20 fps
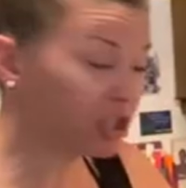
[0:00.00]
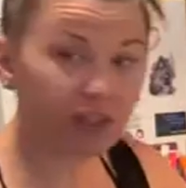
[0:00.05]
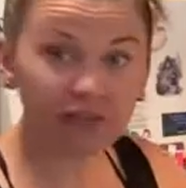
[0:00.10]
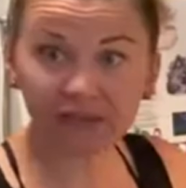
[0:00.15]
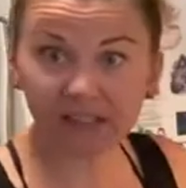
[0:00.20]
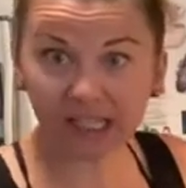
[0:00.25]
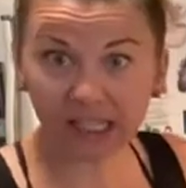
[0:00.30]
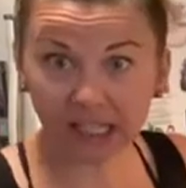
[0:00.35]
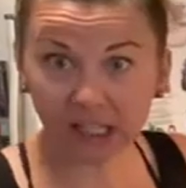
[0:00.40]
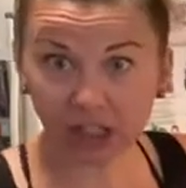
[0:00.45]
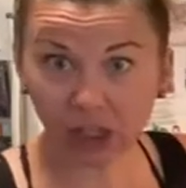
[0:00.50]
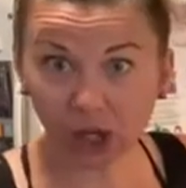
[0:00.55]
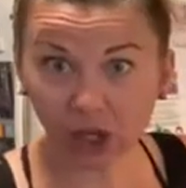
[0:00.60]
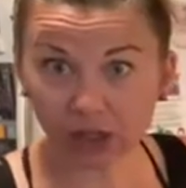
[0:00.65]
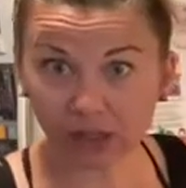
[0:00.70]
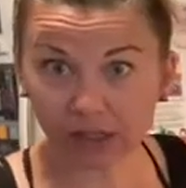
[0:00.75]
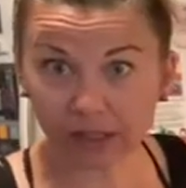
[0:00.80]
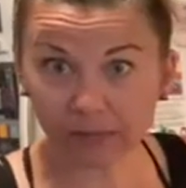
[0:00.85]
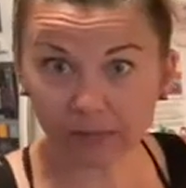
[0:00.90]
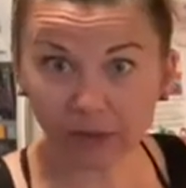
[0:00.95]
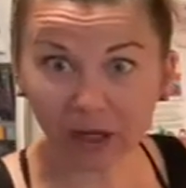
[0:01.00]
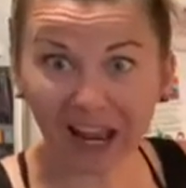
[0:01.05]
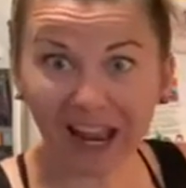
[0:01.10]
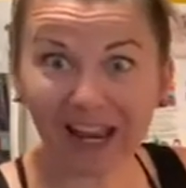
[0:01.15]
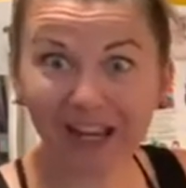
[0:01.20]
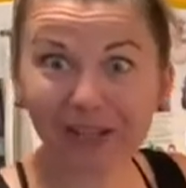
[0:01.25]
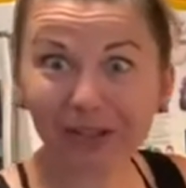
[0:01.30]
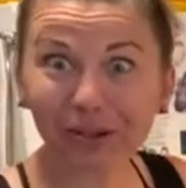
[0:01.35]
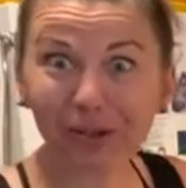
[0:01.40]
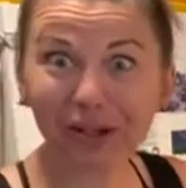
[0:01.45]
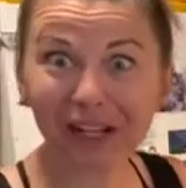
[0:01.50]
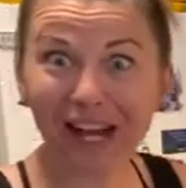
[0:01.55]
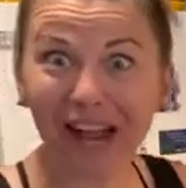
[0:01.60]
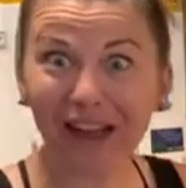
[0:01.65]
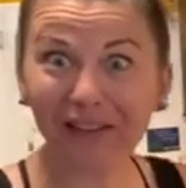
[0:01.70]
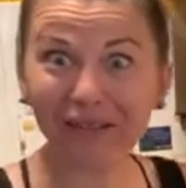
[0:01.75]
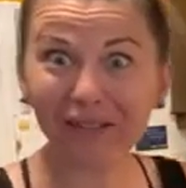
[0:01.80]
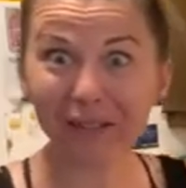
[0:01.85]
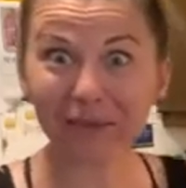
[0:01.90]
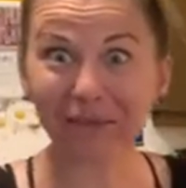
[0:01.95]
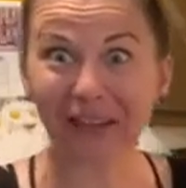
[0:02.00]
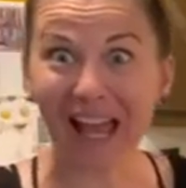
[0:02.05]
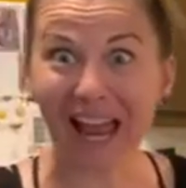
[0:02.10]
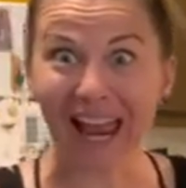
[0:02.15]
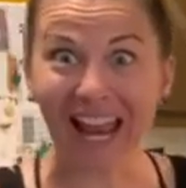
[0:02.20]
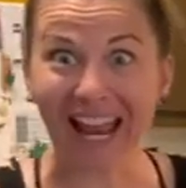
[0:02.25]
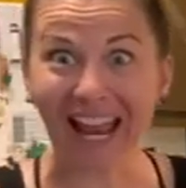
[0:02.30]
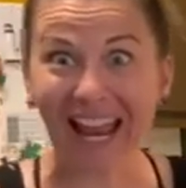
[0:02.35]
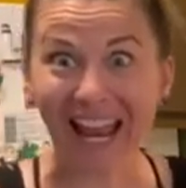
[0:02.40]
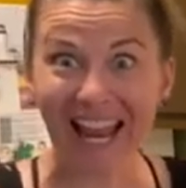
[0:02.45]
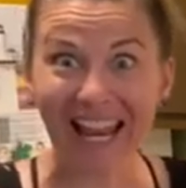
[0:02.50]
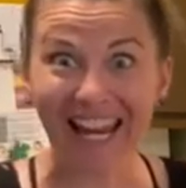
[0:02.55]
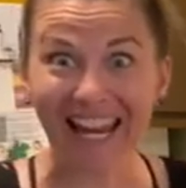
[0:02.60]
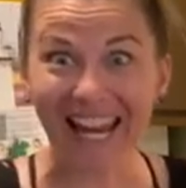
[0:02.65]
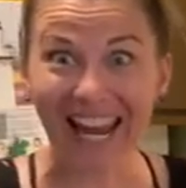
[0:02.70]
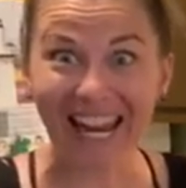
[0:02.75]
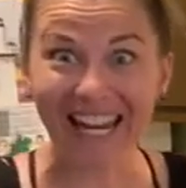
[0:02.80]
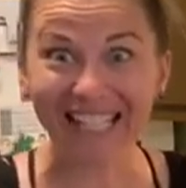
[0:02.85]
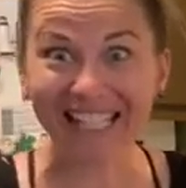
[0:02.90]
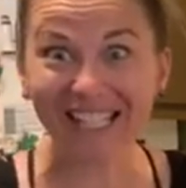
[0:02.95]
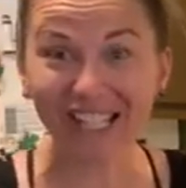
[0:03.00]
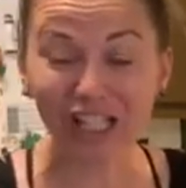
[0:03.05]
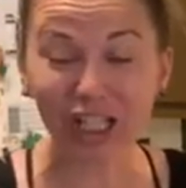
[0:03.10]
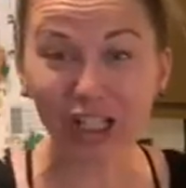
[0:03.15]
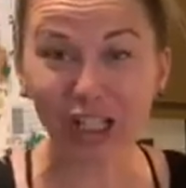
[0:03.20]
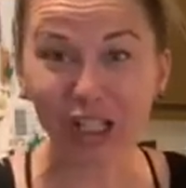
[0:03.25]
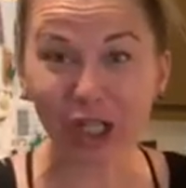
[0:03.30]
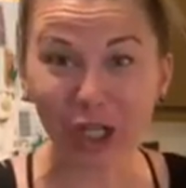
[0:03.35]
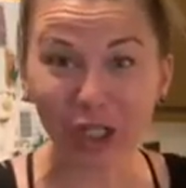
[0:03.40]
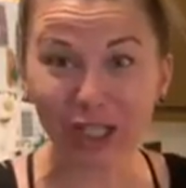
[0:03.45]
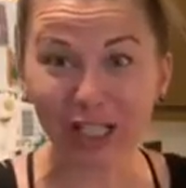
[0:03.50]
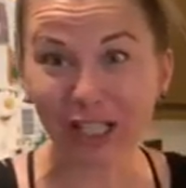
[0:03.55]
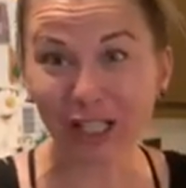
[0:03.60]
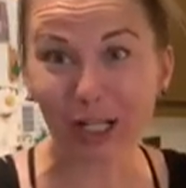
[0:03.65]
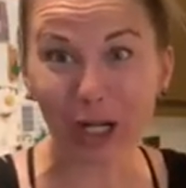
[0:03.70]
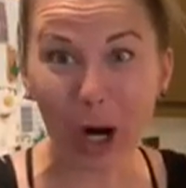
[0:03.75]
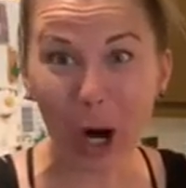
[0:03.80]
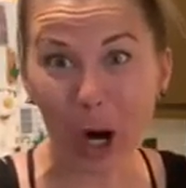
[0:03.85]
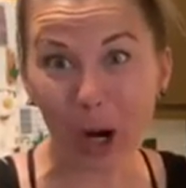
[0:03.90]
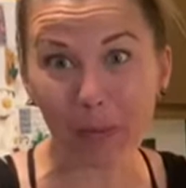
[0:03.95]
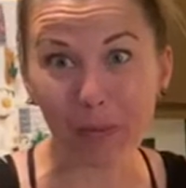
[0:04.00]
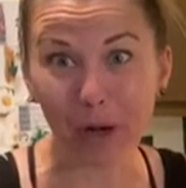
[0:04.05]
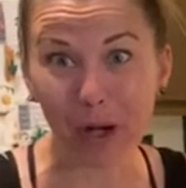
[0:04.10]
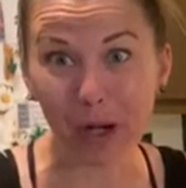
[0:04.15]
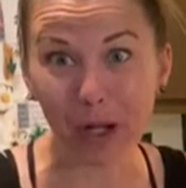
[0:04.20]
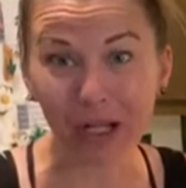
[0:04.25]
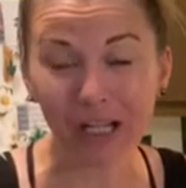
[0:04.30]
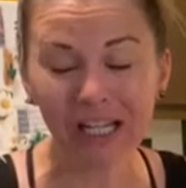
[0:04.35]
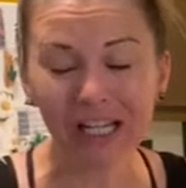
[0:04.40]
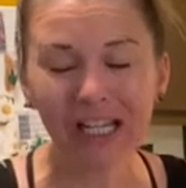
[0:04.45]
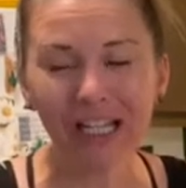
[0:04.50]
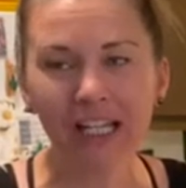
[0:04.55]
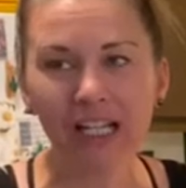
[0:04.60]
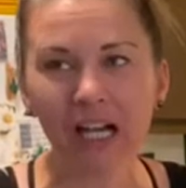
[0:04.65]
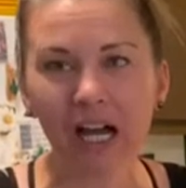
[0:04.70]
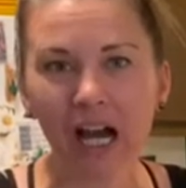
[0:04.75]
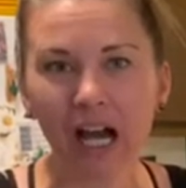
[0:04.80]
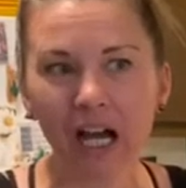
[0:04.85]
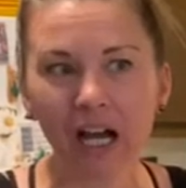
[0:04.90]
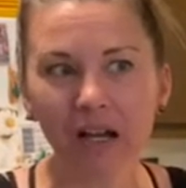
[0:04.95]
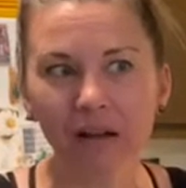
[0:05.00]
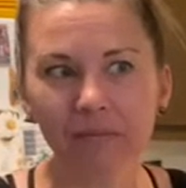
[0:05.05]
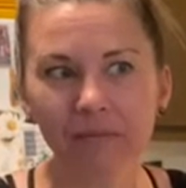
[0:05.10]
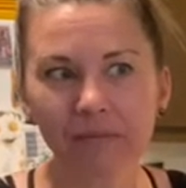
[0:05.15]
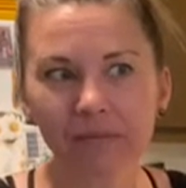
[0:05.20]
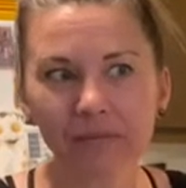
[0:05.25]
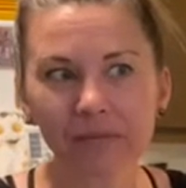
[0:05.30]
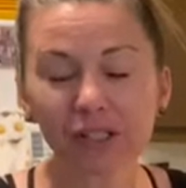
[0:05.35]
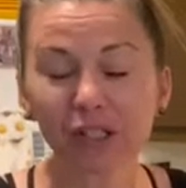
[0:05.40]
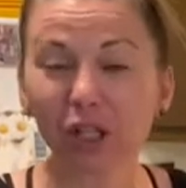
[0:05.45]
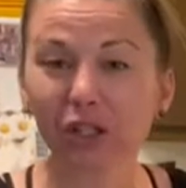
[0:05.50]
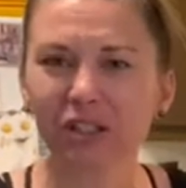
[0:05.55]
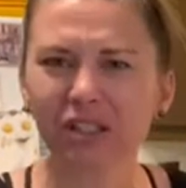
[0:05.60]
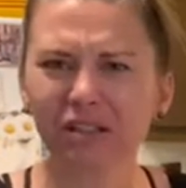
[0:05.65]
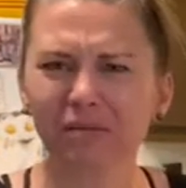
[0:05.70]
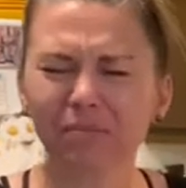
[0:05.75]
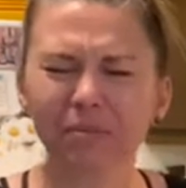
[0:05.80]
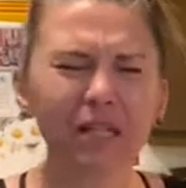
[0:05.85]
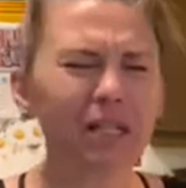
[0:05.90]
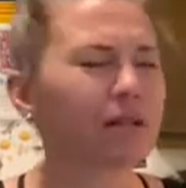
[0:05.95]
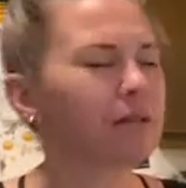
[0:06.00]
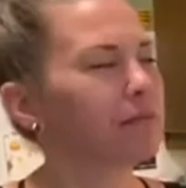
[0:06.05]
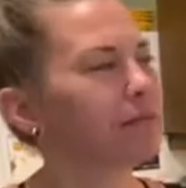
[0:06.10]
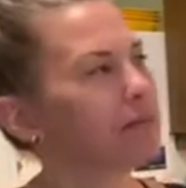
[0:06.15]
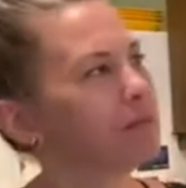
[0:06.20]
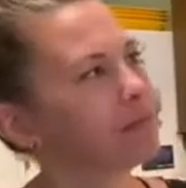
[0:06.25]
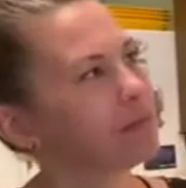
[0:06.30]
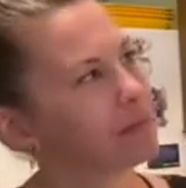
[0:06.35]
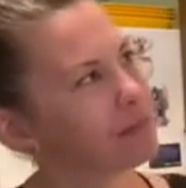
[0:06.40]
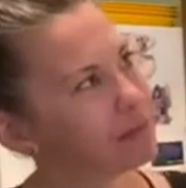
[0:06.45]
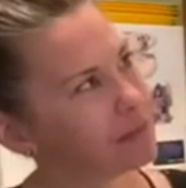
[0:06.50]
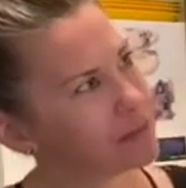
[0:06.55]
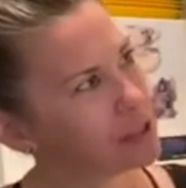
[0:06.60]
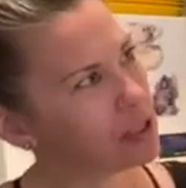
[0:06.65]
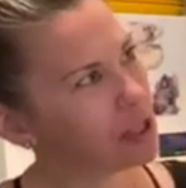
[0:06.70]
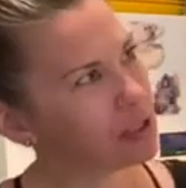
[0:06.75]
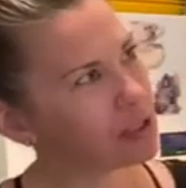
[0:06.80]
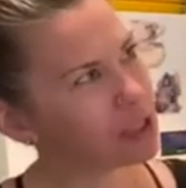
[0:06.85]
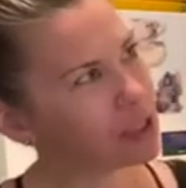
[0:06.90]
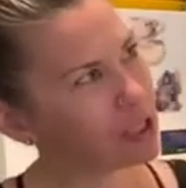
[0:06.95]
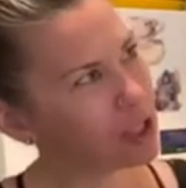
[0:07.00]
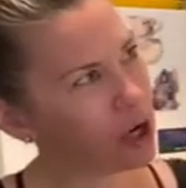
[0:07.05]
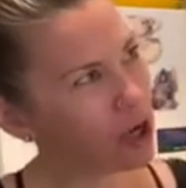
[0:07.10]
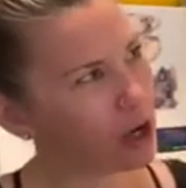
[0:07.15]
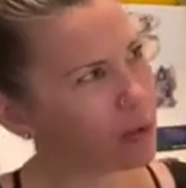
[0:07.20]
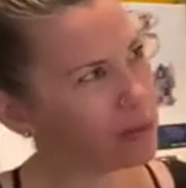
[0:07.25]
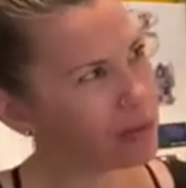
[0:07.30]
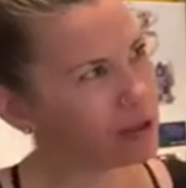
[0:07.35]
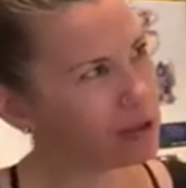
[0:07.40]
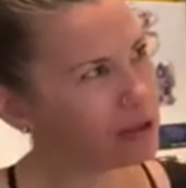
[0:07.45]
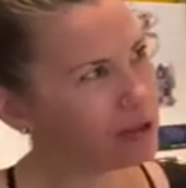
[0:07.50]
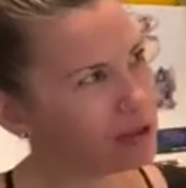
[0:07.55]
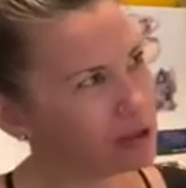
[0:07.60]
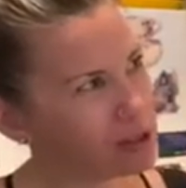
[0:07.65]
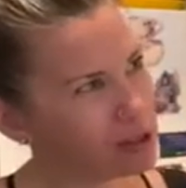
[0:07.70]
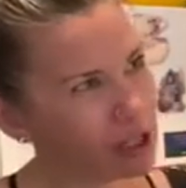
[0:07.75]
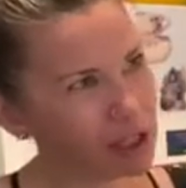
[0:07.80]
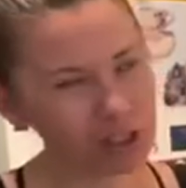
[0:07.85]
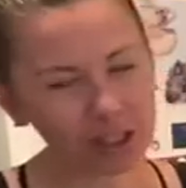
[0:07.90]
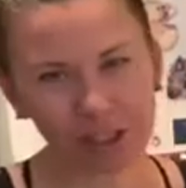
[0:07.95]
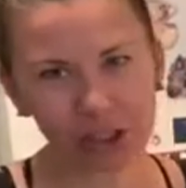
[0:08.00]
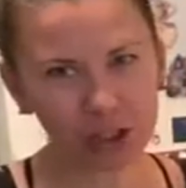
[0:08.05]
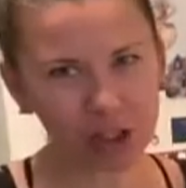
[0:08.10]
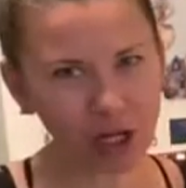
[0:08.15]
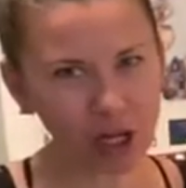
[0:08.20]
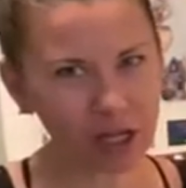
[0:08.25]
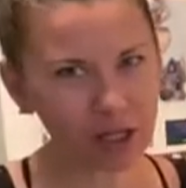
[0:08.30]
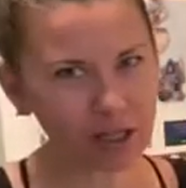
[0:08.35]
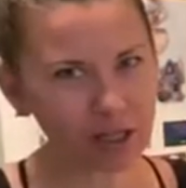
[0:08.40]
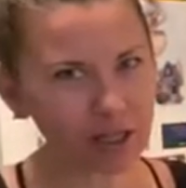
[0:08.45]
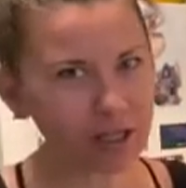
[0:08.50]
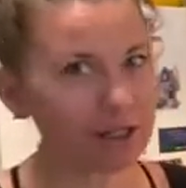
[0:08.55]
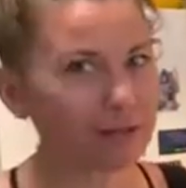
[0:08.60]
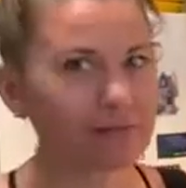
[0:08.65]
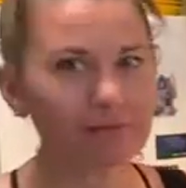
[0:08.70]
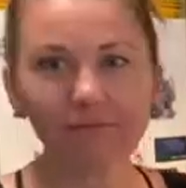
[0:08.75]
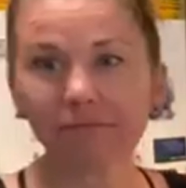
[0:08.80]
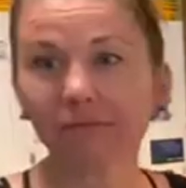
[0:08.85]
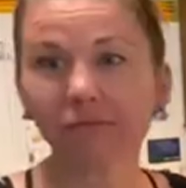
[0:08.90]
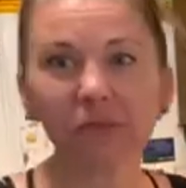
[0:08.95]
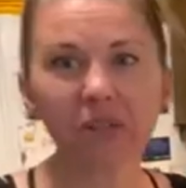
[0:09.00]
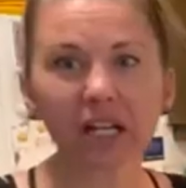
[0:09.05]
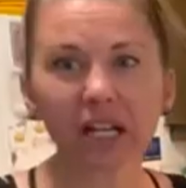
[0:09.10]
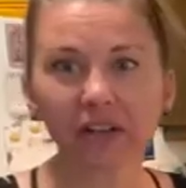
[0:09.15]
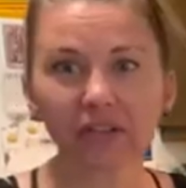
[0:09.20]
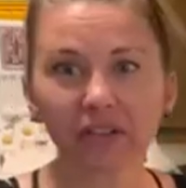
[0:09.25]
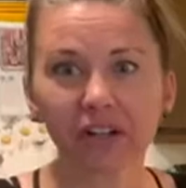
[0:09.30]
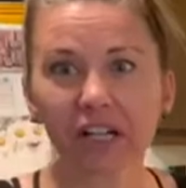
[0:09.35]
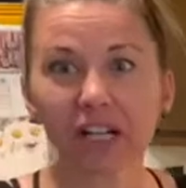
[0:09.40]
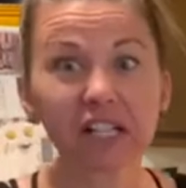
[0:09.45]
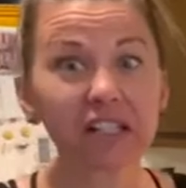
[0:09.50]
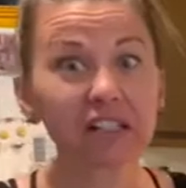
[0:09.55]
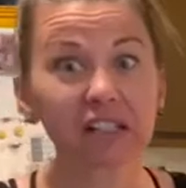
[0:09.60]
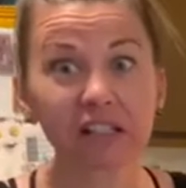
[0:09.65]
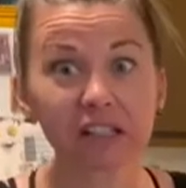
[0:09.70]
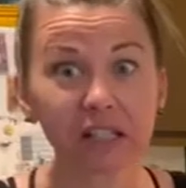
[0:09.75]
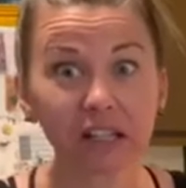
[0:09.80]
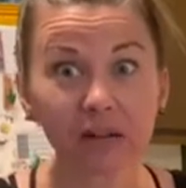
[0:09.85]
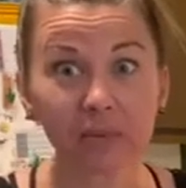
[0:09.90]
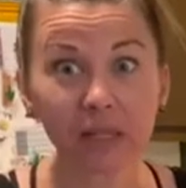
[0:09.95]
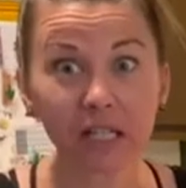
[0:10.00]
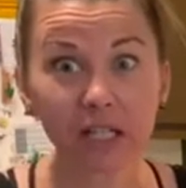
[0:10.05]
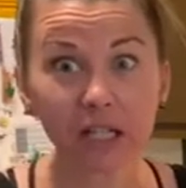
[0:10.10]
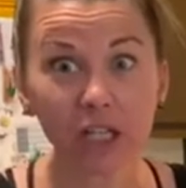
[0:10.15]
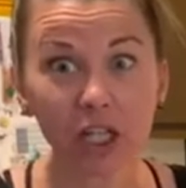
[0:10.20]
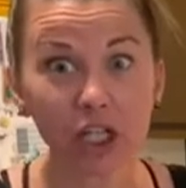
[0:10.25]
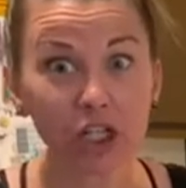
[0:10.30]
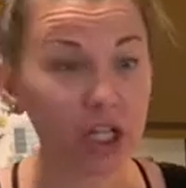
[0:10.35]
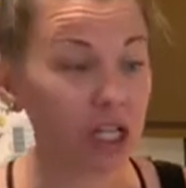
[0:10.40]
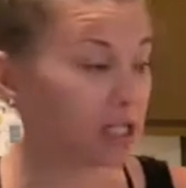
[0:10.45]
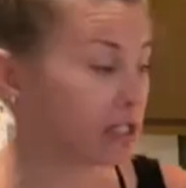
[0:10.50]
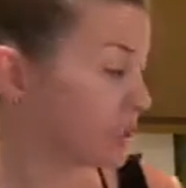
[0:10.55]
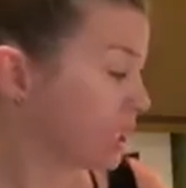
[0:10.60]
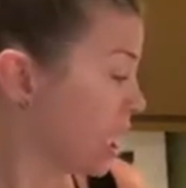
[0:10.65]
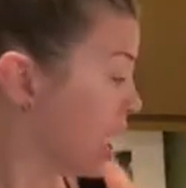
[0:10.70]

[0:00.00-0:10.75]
of sea salt. Okay, so we're gonna have some like nice salted caramel, salted caramel, salted chocolate, whatever it is, it's gonna be delicious.